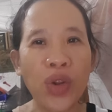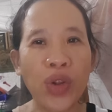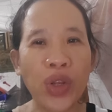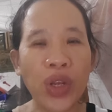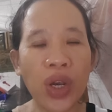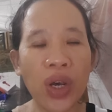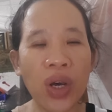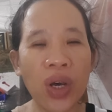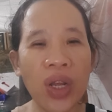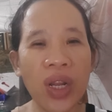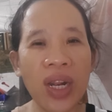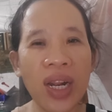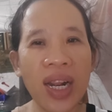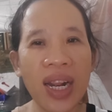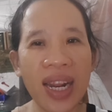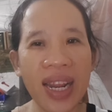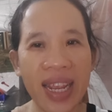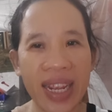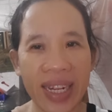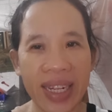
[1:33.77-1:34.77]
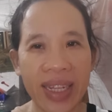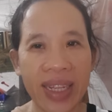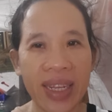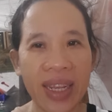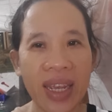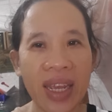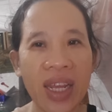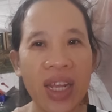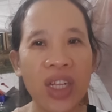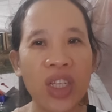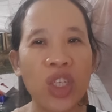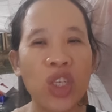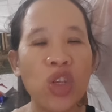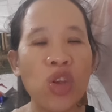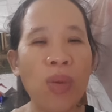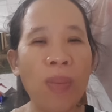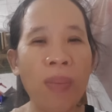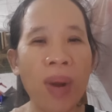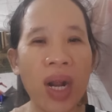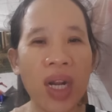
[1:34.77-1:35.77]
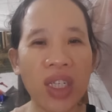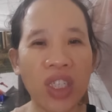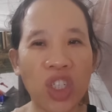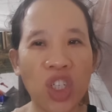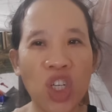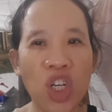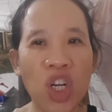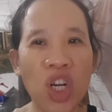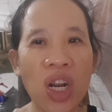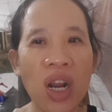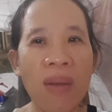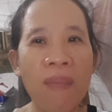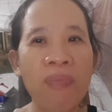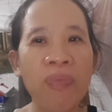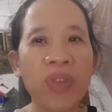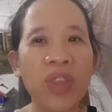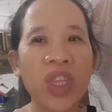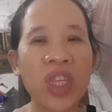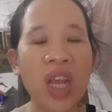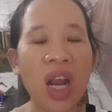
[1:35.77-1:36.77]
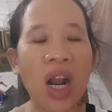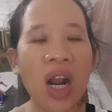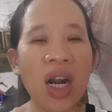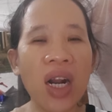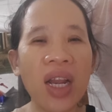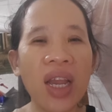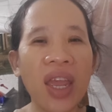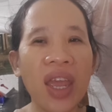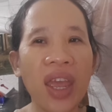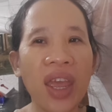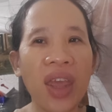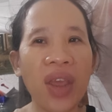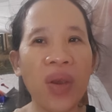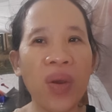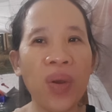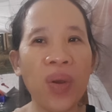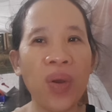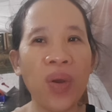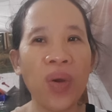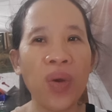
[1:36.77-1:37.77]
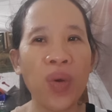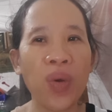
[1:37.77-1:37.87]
Don't lead too much, talking